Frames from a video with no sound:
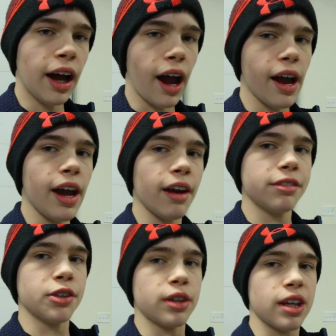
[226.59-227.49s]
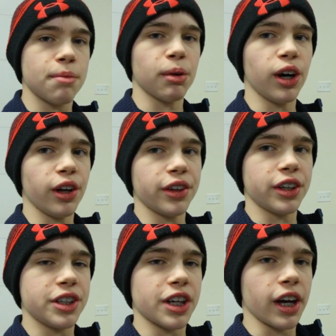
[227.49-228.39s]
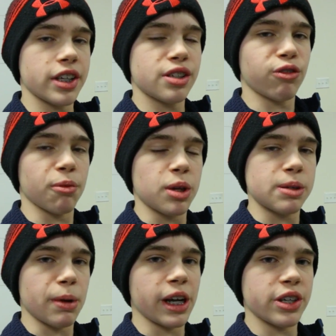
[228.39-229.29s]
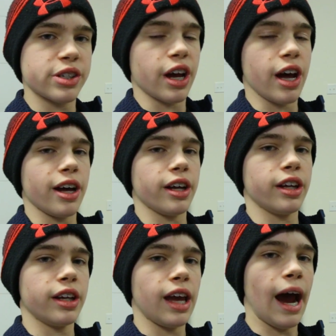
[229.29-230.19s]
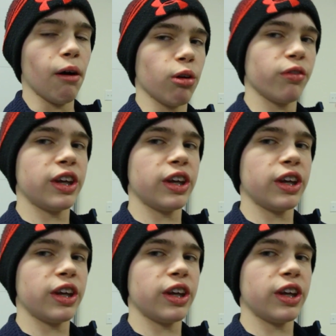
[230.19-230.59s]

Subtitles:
I have to keep all the dust from this miter saw out of